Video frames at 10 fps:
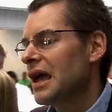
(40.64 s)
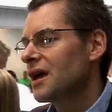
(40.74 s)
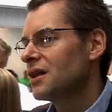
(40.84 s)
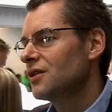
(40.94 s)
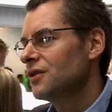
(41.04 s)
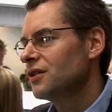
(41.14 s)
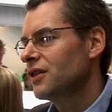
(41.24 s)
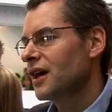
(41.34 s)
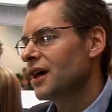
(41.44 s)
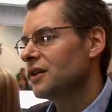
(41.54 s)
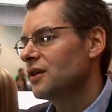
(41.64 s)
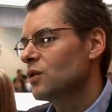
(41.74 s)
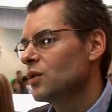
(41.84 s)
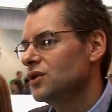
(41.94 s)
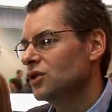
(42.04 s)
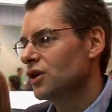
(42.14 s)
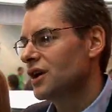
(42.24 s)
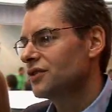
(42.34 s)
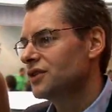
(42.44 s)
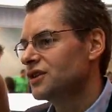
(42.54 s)
And I think that when you
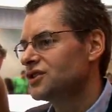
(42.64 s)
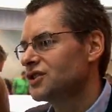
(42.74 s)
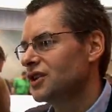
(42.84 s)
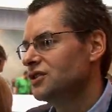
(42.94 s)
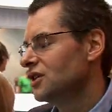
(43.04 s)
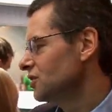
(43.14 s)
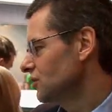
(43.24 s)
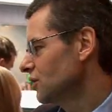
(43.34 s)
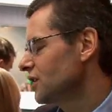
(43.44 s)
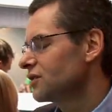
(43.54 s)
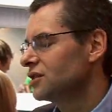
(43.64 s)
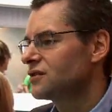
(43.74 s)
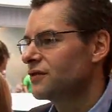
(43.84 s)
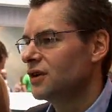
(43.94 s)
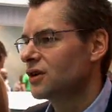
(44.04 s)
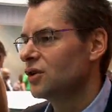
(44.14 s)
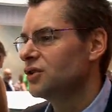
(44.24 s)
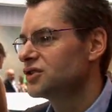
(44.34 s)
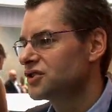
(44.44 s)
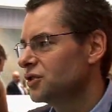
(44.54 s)
look at the insignia and you look at this
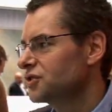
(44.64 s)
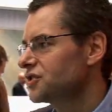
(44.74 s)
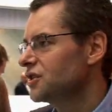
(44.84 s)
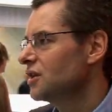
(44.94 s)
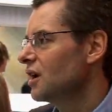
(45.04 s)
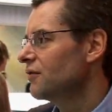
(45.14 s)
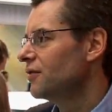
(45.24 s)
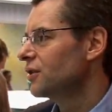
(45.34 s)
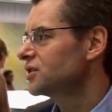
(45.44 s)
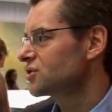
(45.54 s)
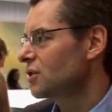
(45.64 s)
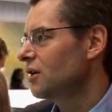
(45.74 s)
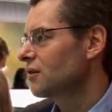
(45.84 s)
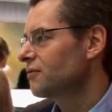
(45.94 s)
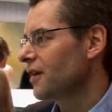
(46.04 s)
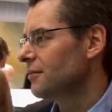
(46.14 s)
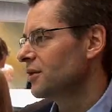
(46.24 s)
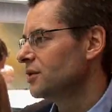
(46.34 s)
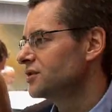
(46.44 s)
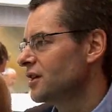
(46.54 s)
vehicle, you still see a very strong
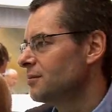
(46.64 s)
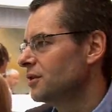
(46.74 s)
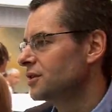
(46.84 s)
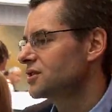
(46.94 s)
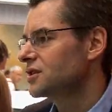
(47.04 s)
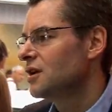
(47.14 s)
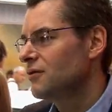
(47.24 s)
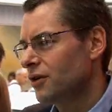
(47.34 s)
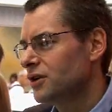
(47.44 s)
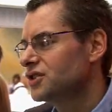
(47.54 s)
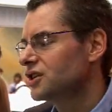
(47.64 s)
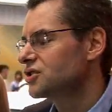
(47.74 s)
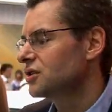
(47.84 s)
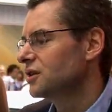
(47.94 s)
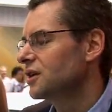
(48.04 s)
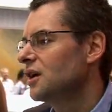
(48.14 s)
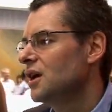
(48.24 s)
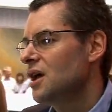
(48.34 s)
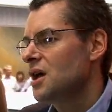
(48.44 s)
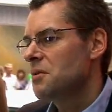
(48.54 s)
family resemblance, very intentionally,
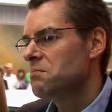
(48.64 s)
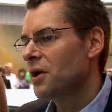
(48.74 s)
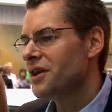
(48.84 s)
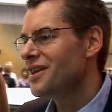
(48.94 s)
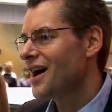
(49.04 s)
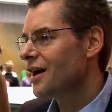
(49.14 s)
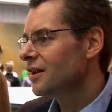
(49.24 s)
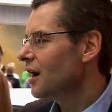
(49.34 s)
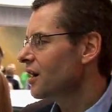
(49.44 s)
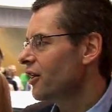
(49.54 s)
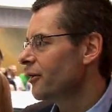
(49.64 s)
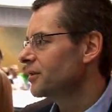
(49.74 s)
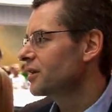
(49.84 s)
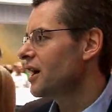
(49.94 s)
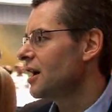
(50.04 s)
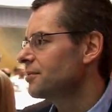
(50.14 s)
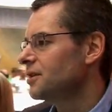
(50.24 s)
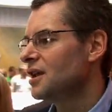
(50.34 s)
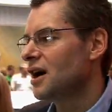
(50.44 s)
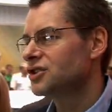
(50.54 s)
but not a carbon
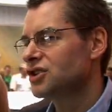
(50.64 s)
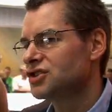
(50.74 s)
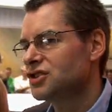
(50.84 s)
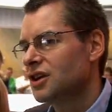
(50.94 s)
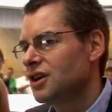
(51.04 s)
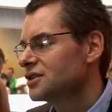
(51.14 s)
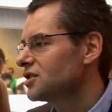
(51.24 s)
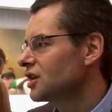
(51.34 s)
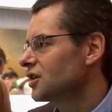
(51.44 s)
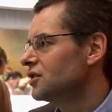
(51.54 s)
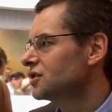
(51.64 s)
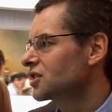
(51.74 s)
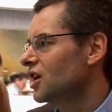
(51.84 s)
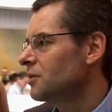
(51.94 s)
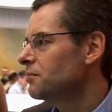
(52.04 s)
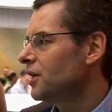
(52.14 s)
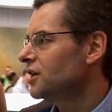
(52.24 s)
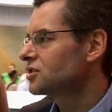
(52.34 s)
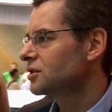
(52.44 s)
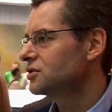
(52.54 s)
copy, not just taking this cut and
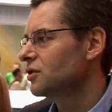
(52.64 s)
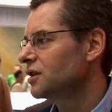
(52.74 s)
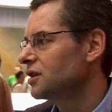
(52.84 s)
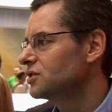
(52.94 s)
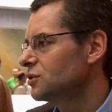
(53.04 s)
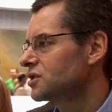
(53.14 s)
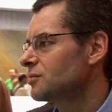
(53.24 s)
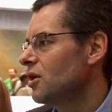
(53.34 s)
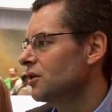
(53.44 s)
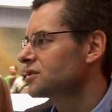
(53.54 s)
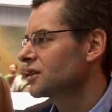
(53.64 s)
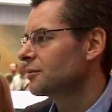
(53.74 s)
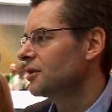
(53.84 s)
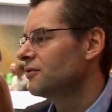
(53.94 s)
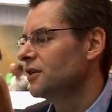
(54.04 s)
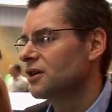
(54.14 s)
paste and turning into a smaller segment